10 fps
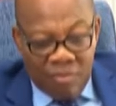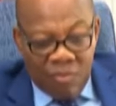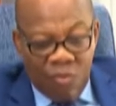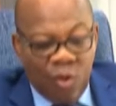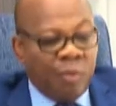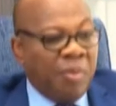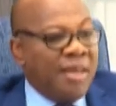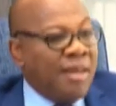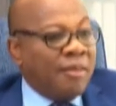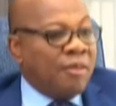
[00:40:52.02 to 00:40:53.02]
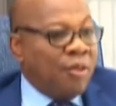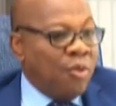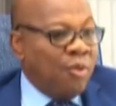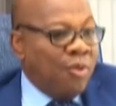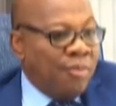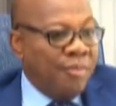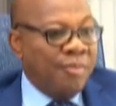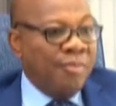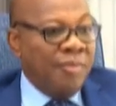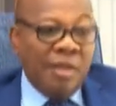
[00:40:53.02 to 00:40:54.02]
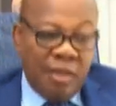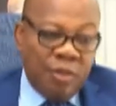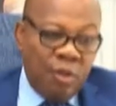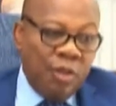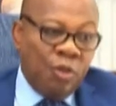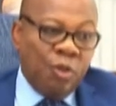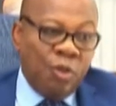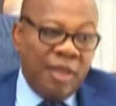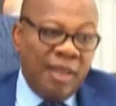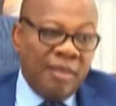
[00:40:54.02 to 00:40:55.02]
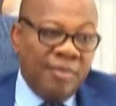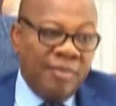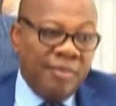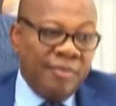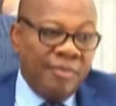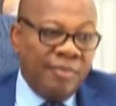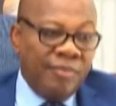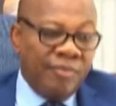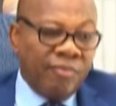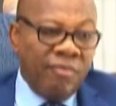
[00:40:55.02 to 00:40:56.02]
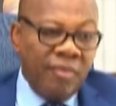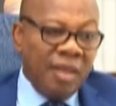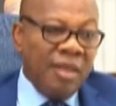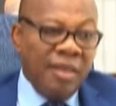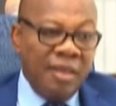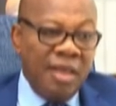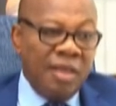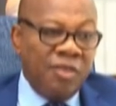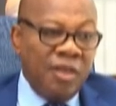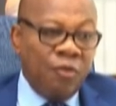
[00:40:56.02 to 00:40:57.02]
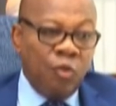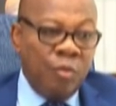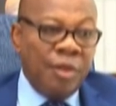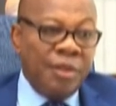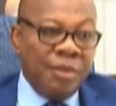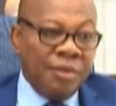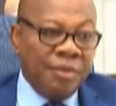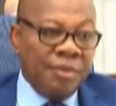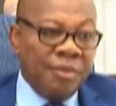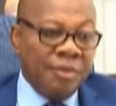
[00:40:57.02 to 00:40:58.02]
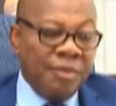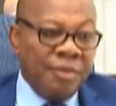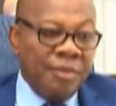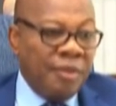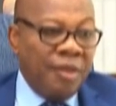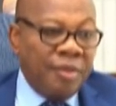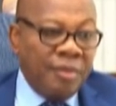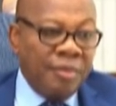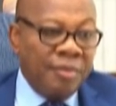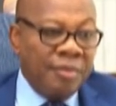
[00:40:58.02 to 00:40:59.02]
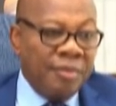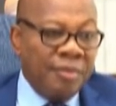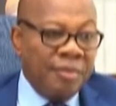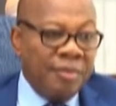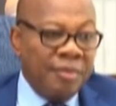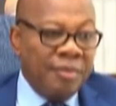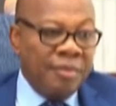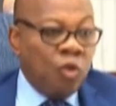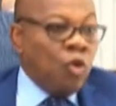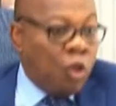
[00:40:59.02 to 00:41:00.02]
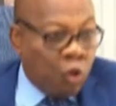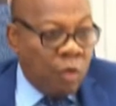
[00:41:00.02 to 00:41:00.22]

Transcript: what's playing out is not good. Mm. It's, it's, also selective. Right. The SGF stole money. Nothing. You know he stole